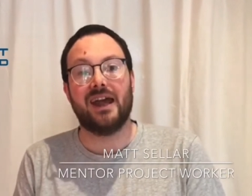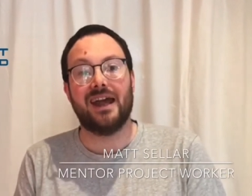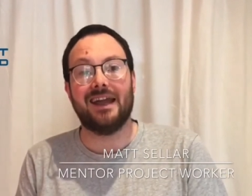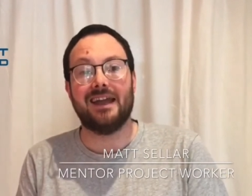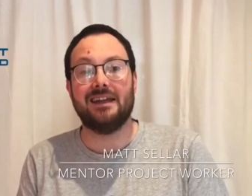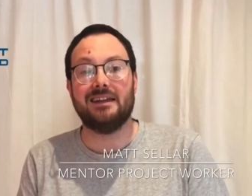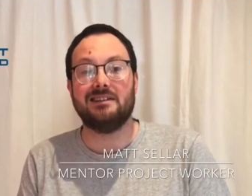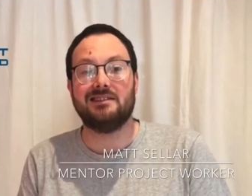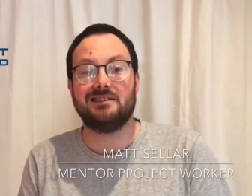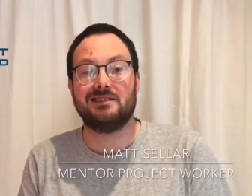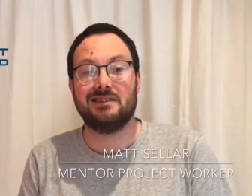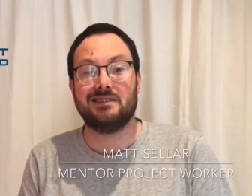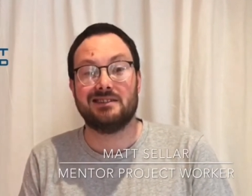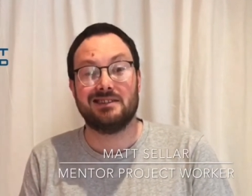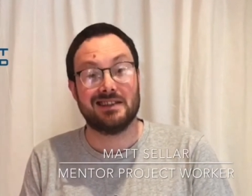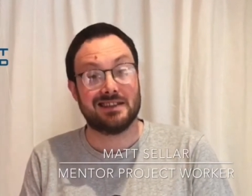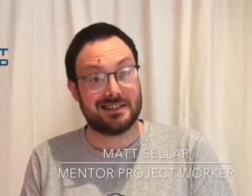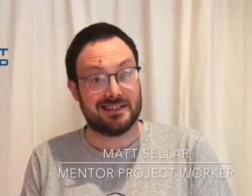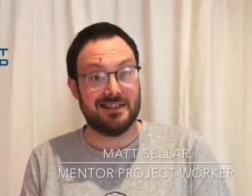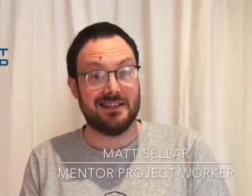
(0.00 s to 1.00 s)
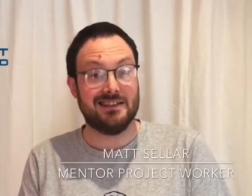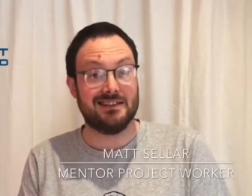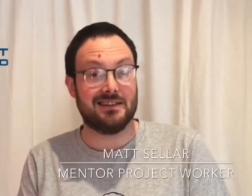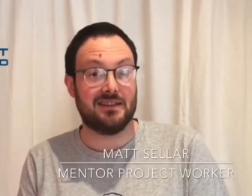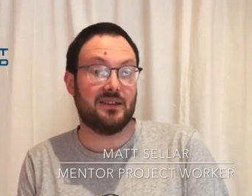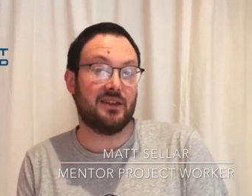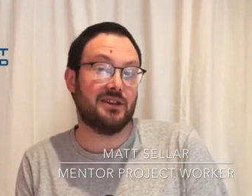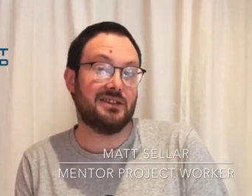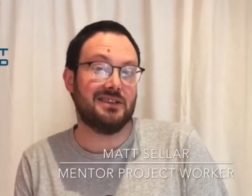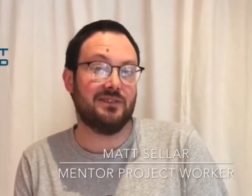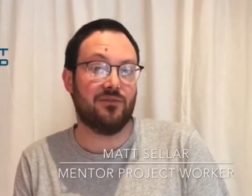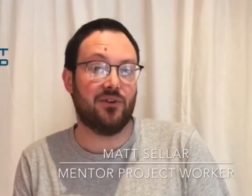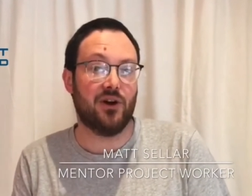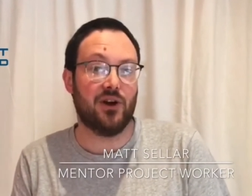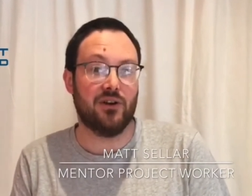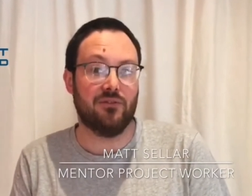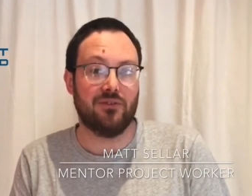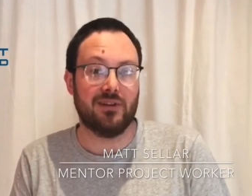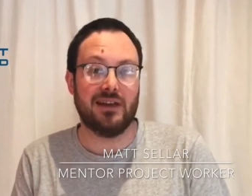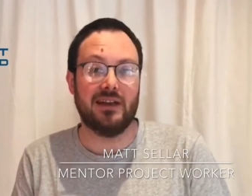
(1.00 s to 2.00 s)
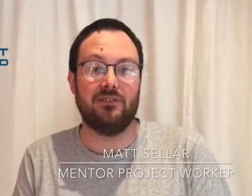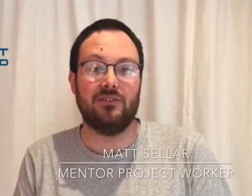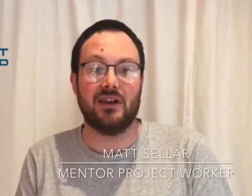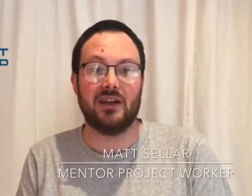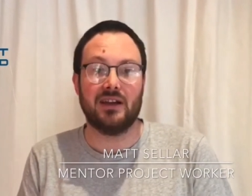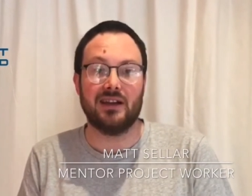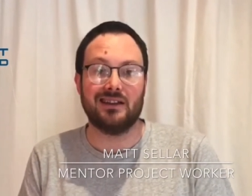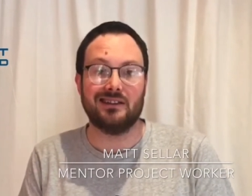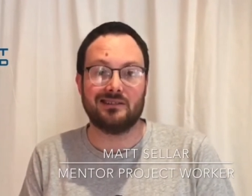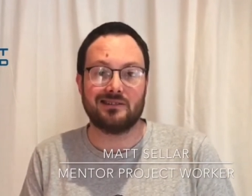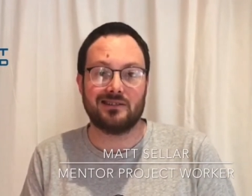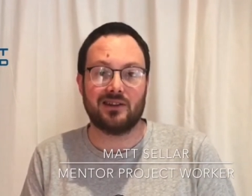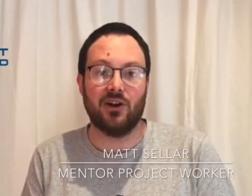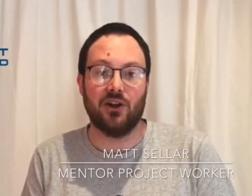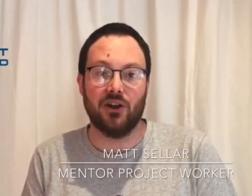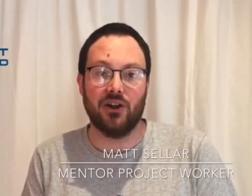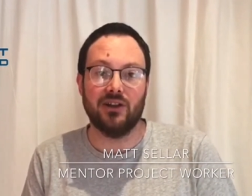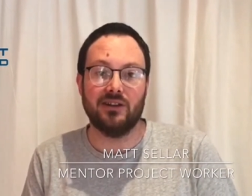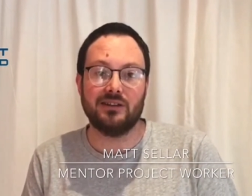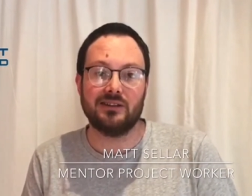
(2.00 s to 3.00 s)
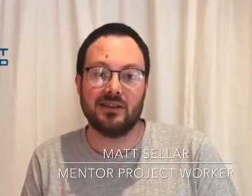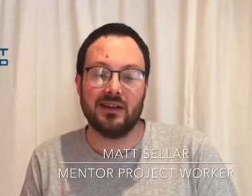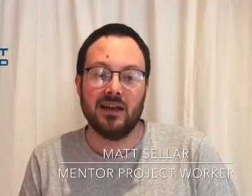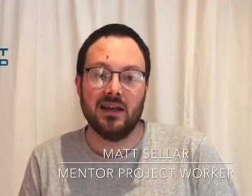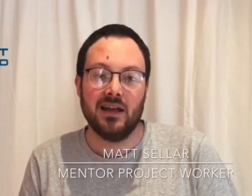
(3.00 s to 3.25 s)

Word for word: aged 16 to 35 living in Scotland.